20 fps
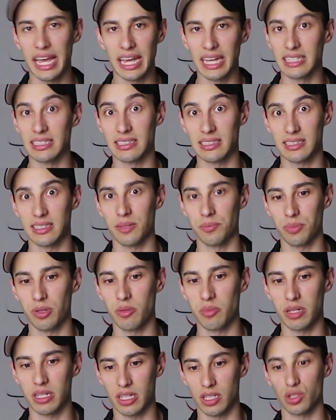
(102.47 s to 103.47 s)
is
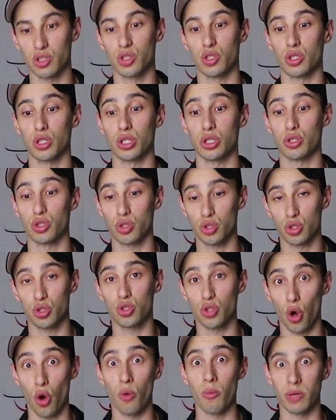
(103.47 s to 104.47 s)
simply because there is
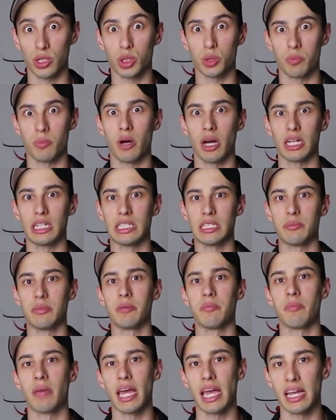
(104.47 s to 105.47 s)
so much money to
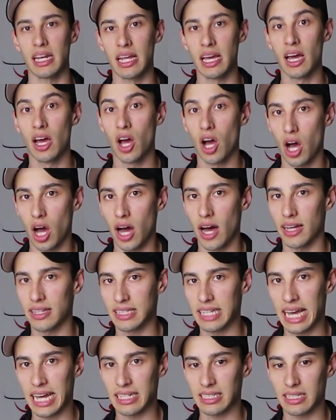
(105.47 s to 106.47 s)
be made on
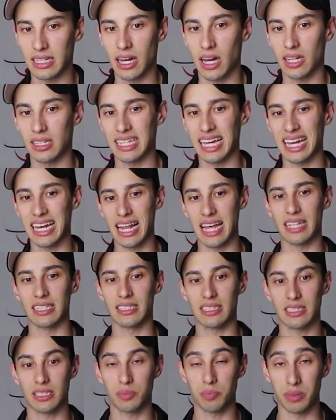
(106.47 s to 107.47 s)
that
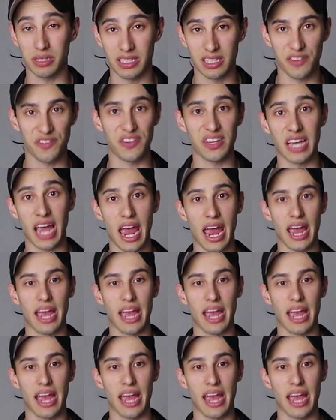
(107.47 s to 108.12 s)
specific